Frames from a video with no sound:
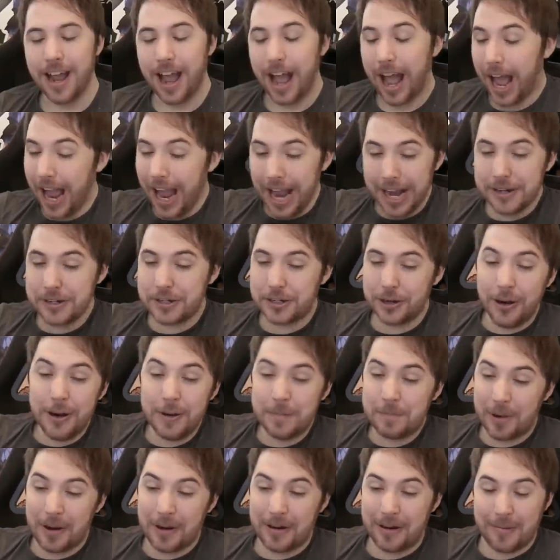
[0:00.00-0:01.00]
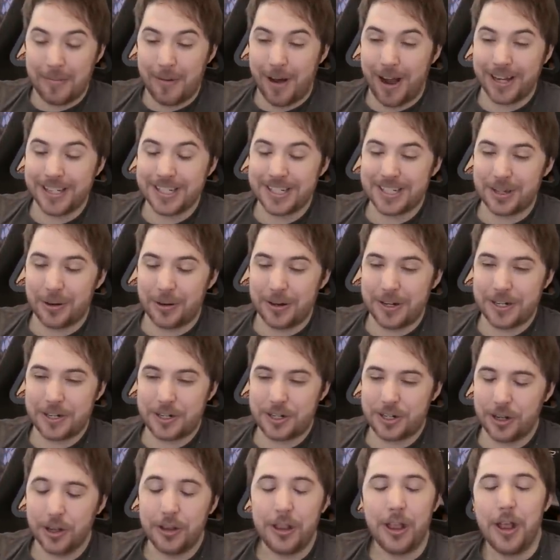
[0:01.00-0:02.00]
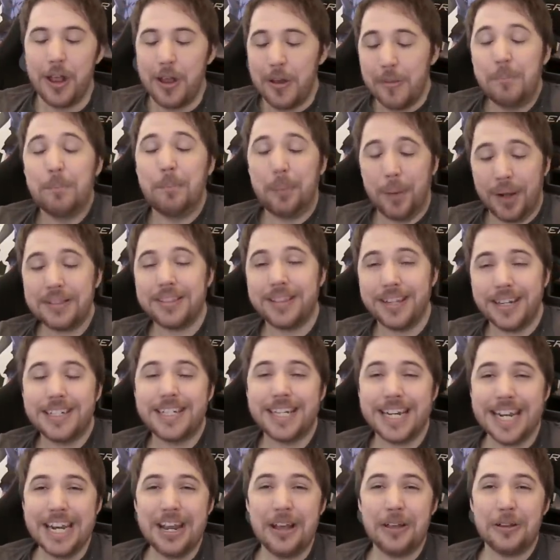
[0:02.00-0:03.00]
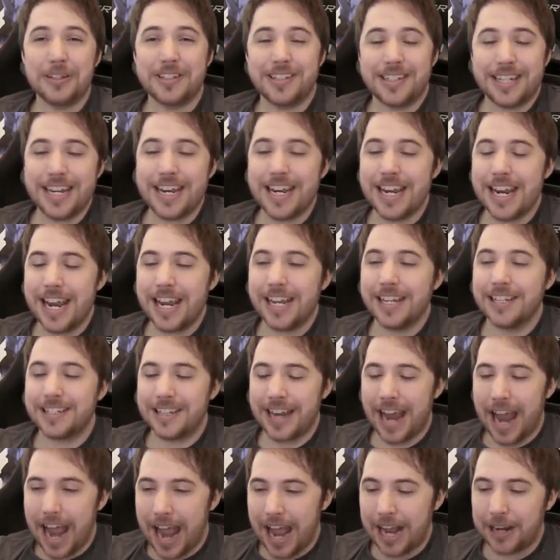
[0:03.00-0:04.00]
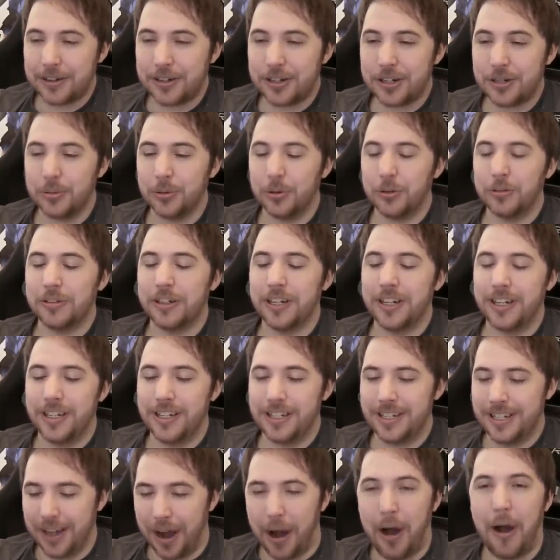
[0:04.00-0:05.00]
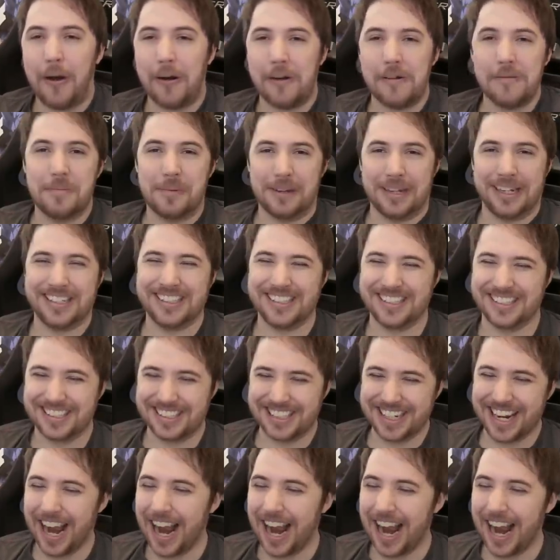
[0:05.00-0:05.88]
I enjoyed Pokemon Sword and Shield, but the DLC is actual garbage.